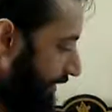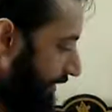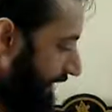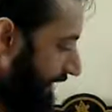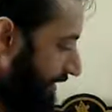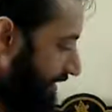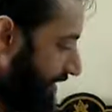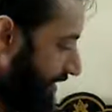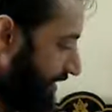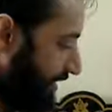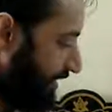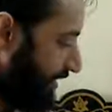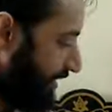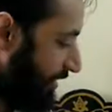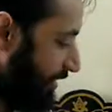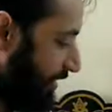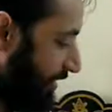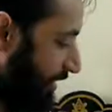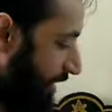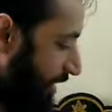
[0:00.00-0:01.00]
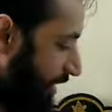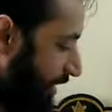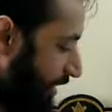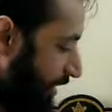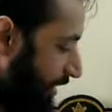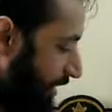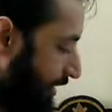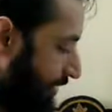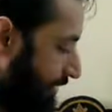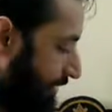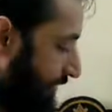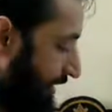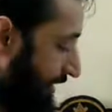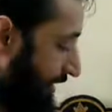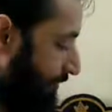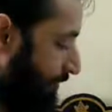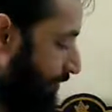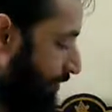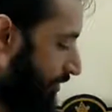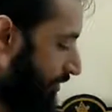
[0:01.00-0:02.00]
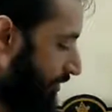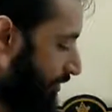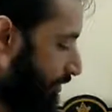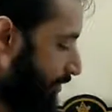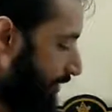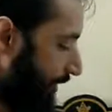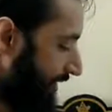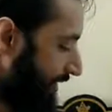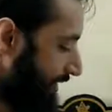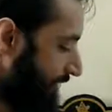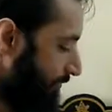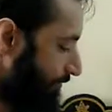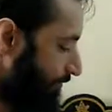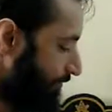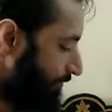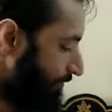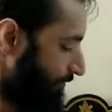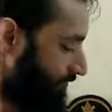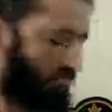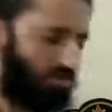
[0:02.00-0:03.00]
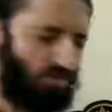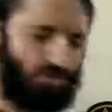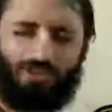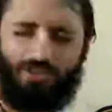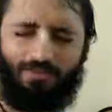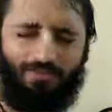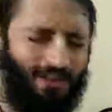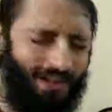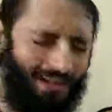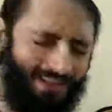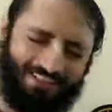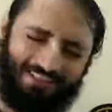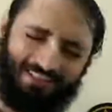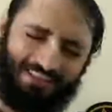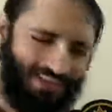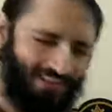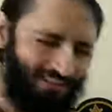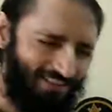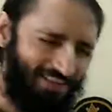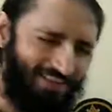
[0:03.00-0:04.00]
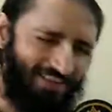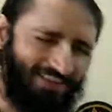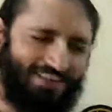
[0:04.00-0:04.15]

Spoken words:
There is another very important point. In ISKCON,